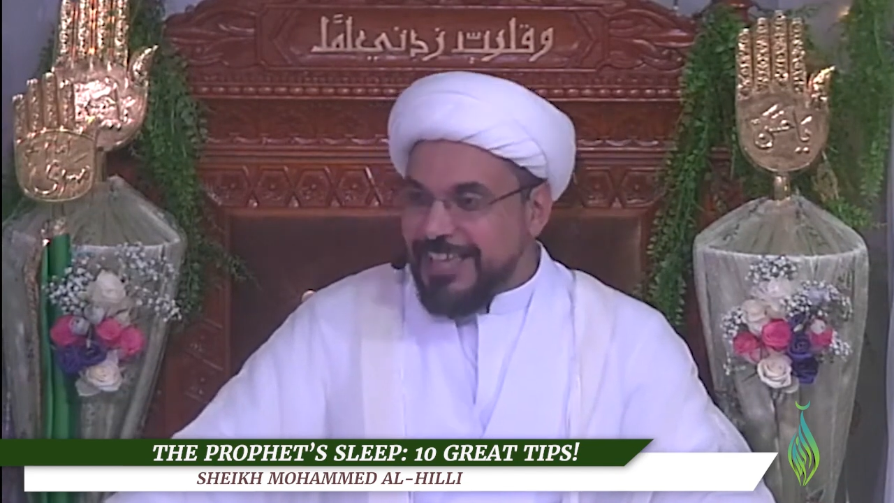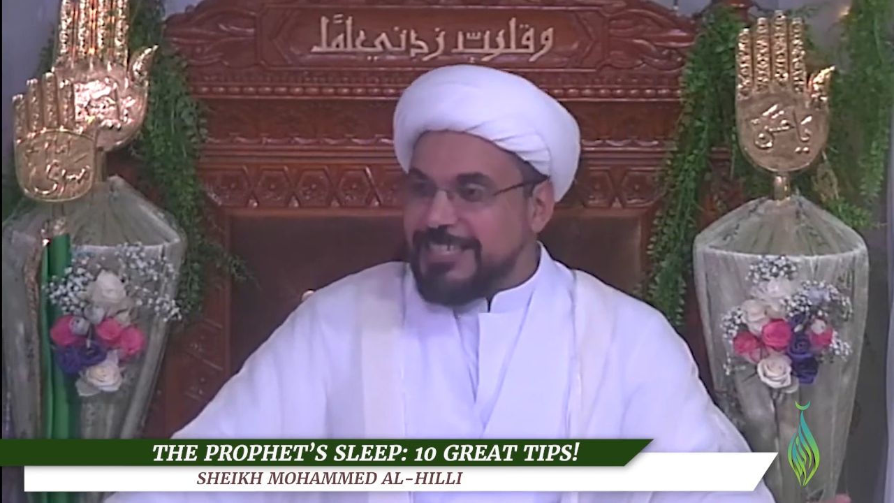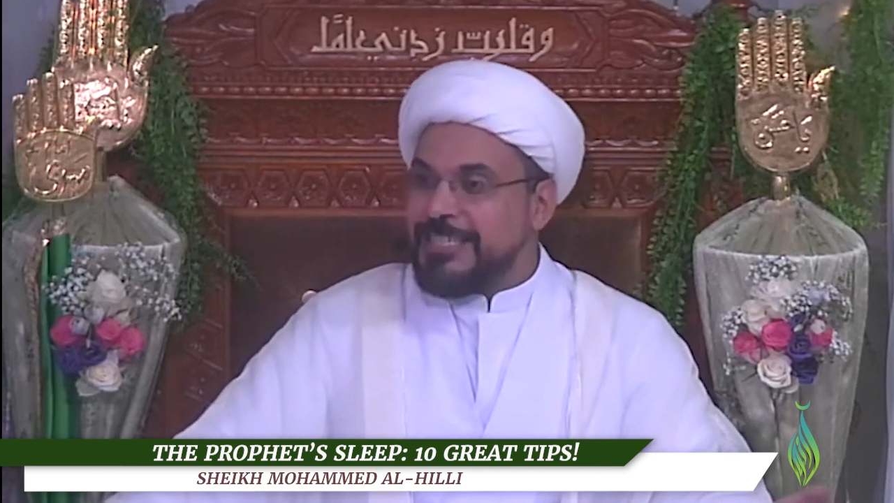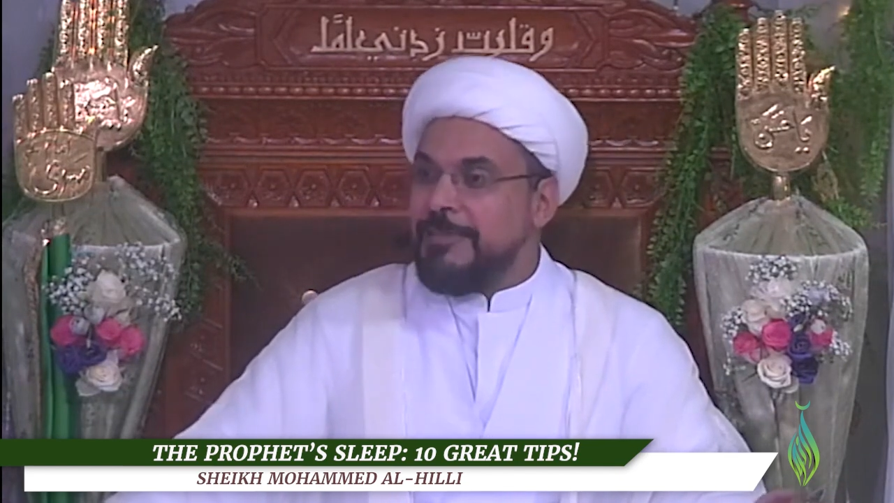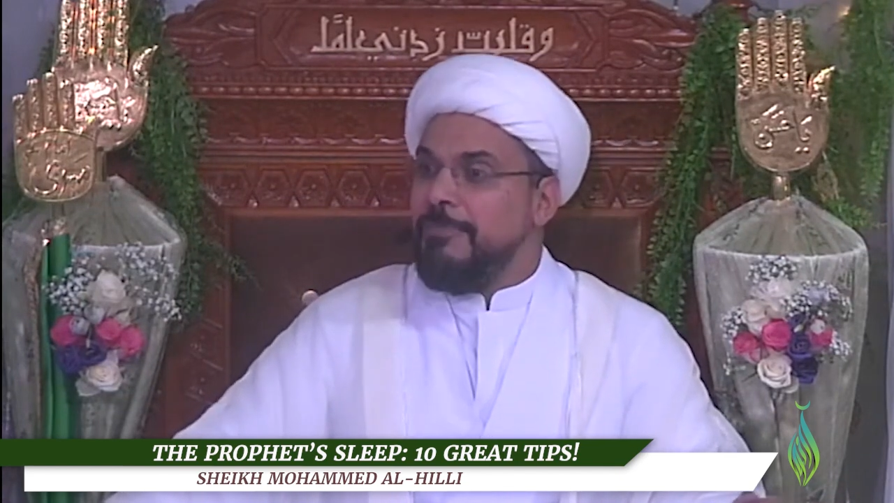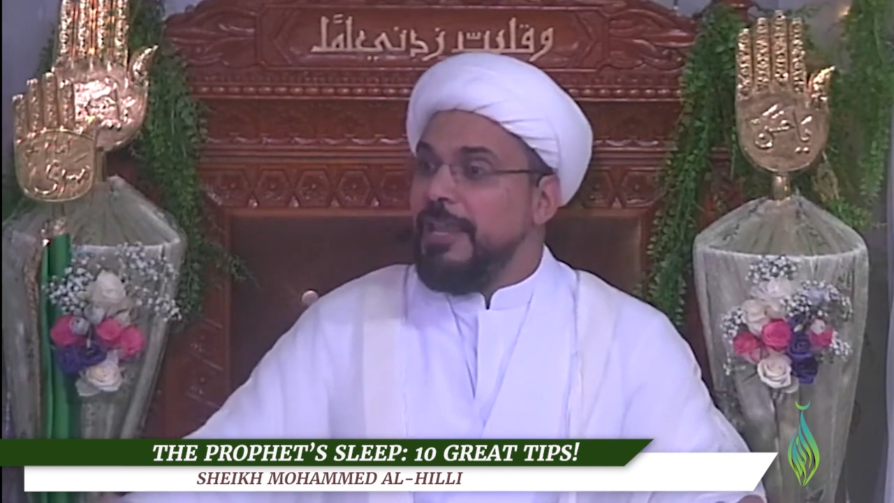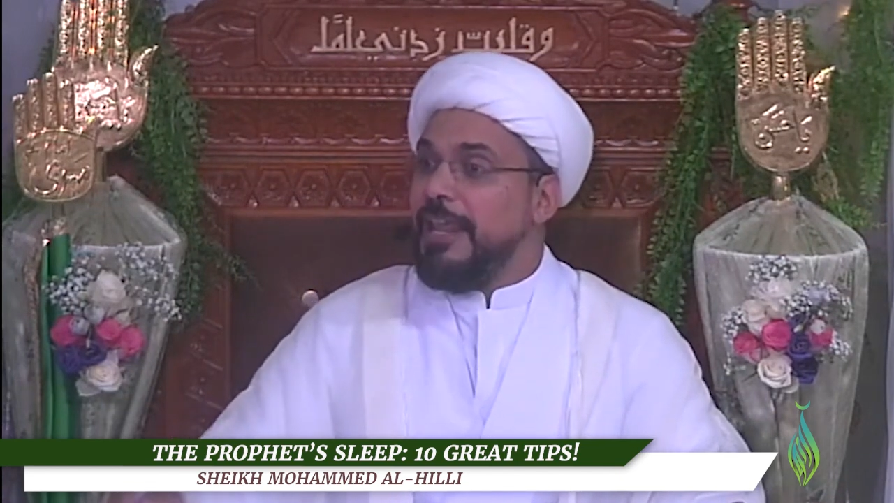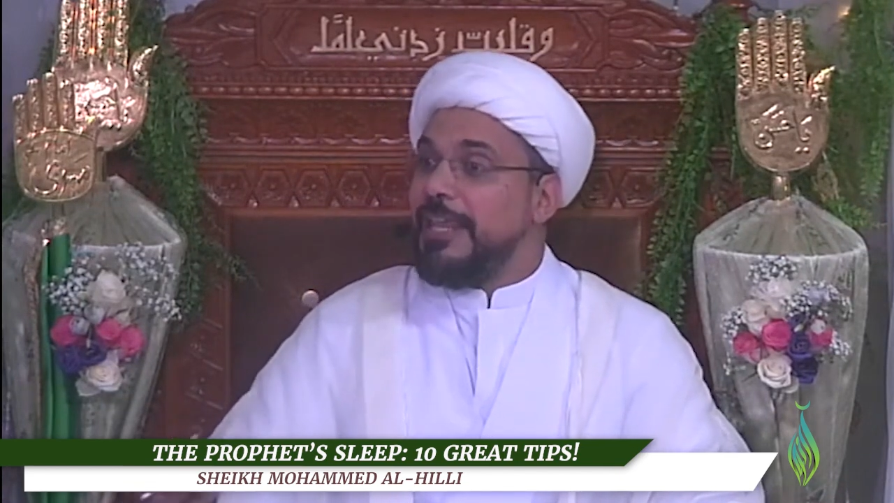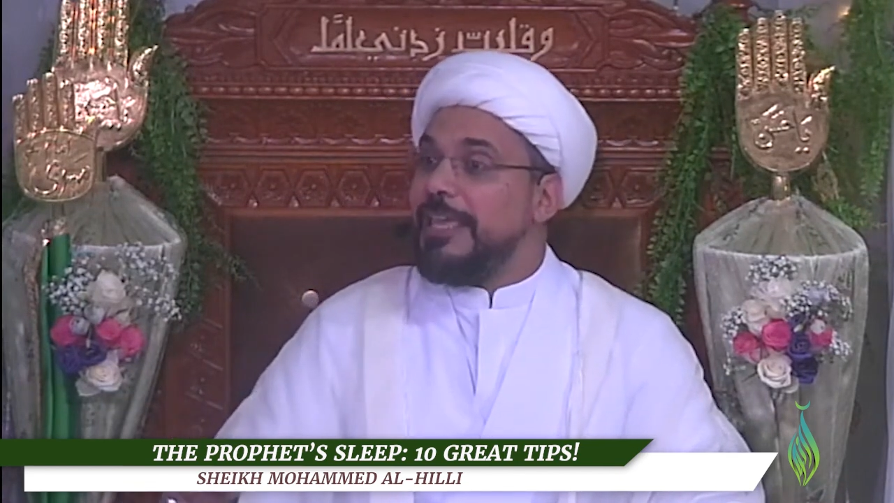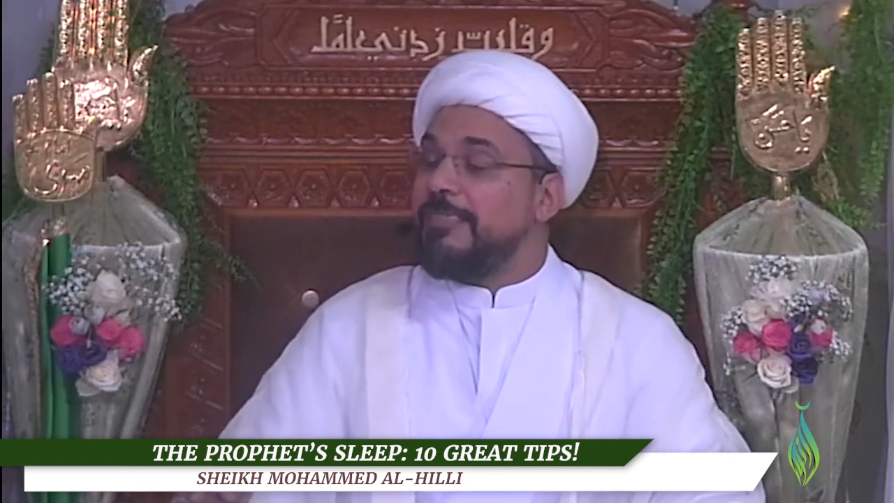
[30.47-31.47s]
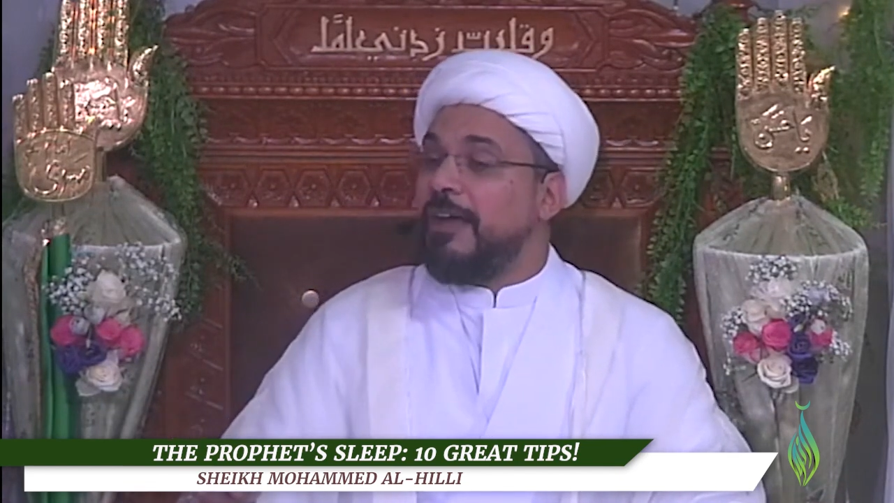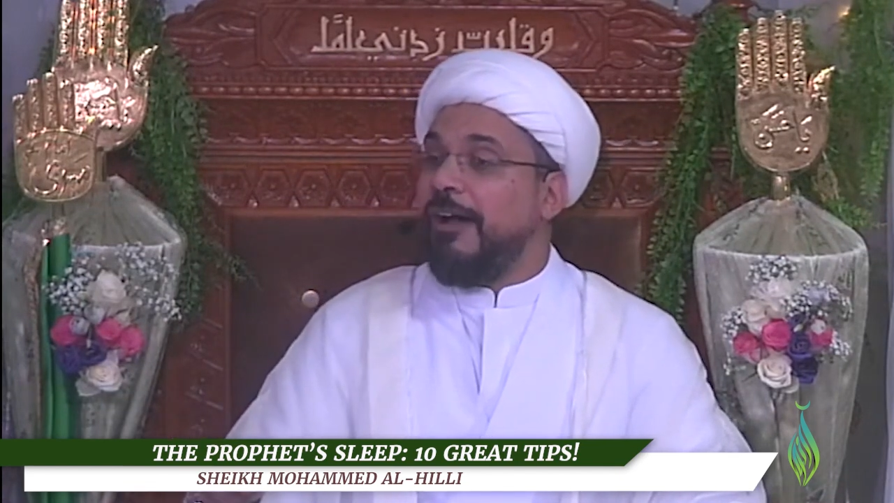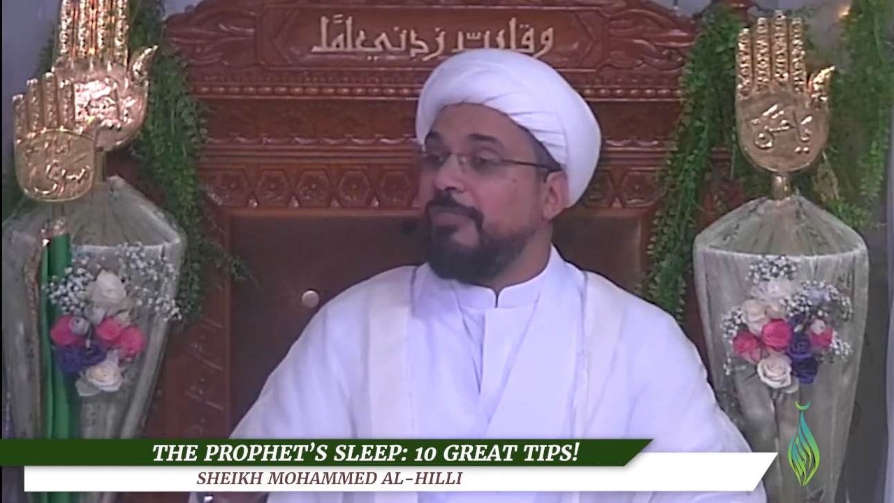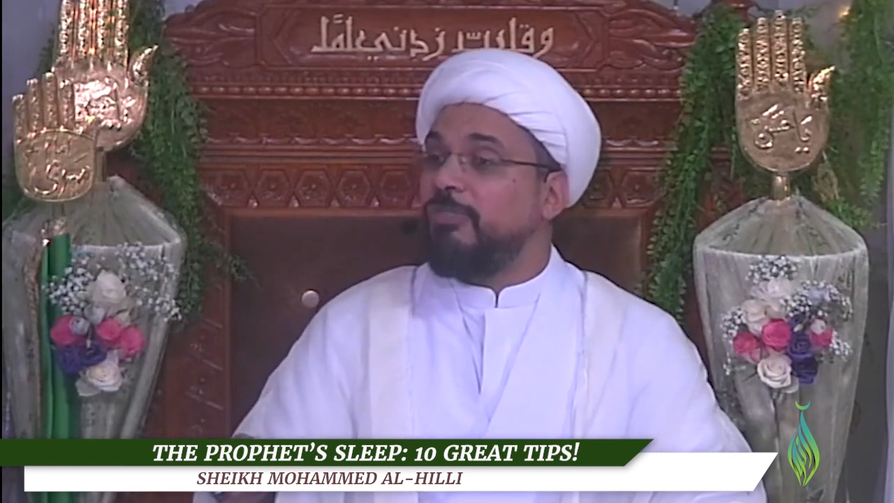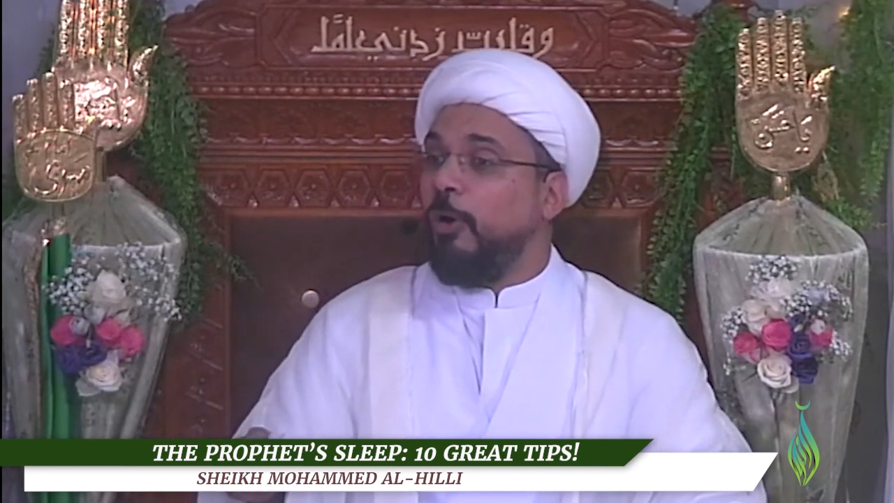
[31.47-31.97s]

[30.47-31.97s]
Similarly, there are